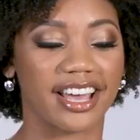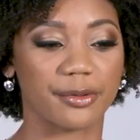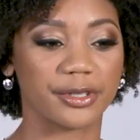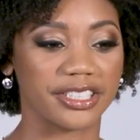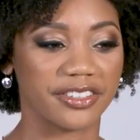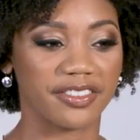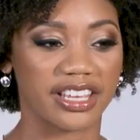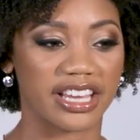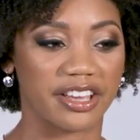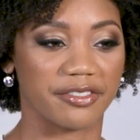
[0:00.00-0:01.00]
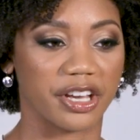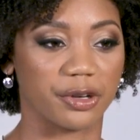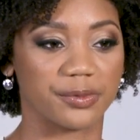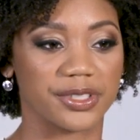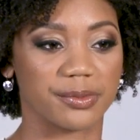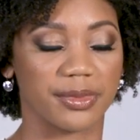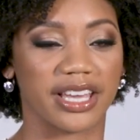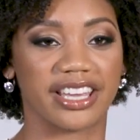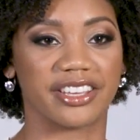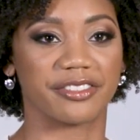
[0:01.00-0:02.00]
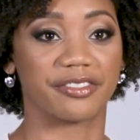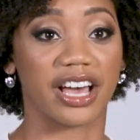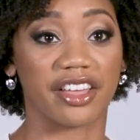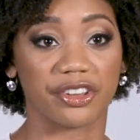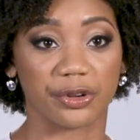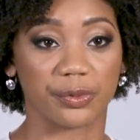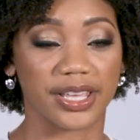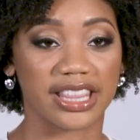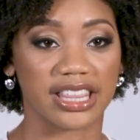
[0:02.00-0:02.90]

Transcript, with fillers: I believe that I've helped my father with